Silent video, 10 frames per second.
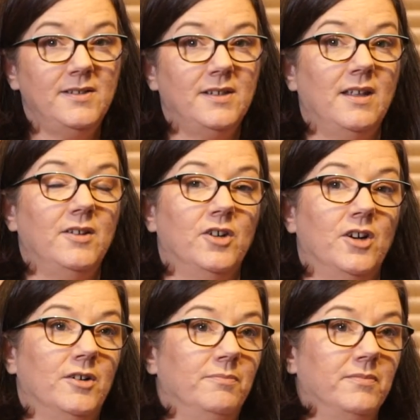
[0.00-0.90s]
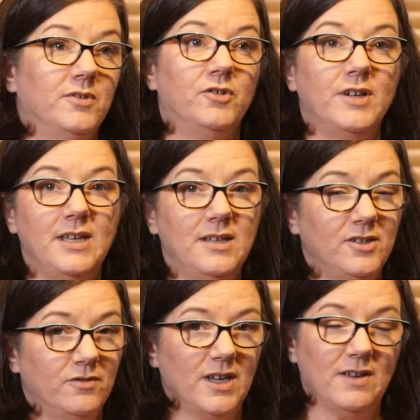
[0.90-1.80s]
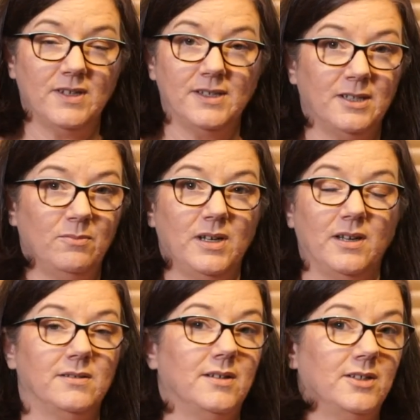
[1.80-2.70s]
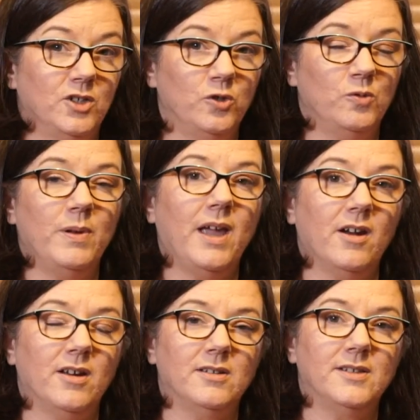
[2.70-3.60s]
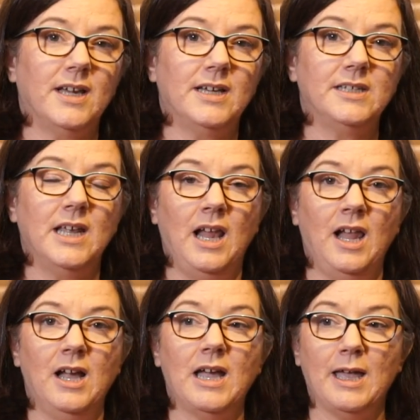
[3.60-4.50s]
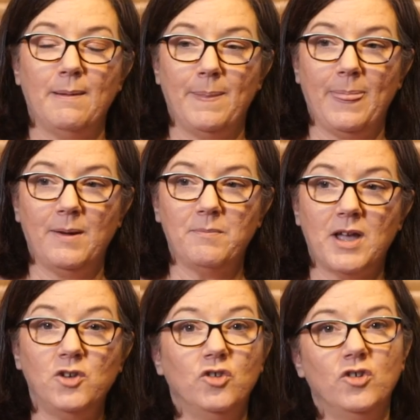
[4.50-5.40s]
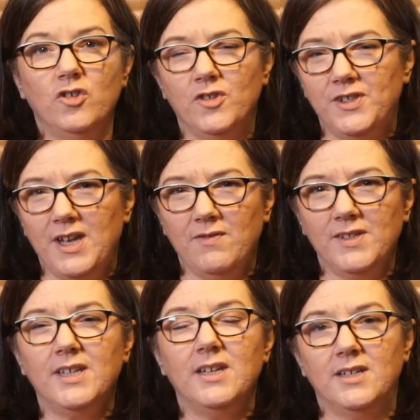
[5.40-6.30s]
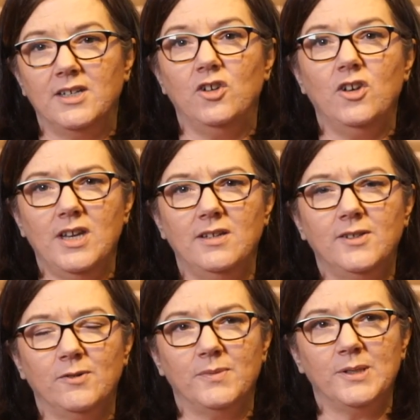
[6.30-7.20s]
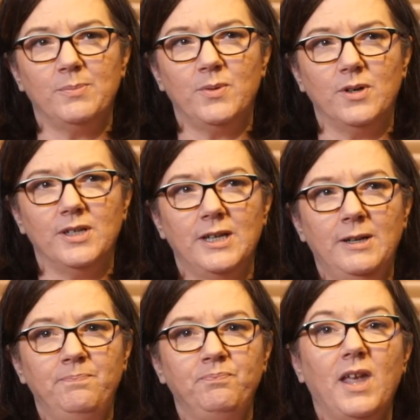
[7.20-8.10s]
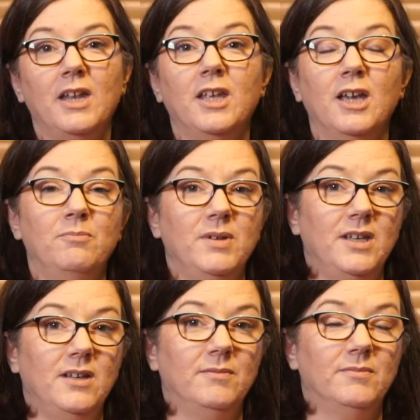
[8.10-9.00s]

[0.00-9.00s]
say there are 3 surviving siblings and 2 parents, and you're just devastated and you need some support. It can be,